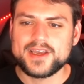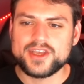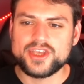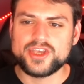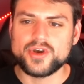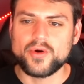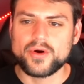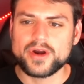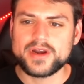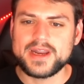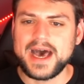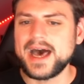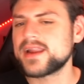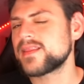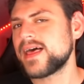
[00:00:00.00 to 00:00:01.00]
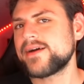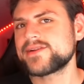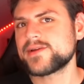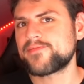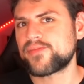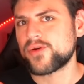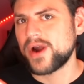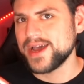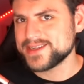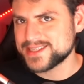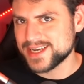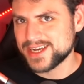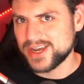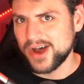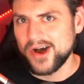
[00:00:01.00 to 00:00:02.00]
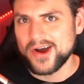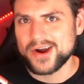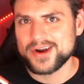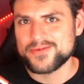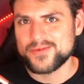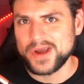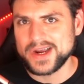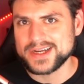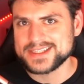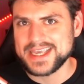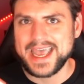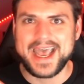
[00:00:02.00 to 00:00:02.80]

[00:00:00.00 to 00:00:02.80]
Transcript: you're not allowed to price a card where it's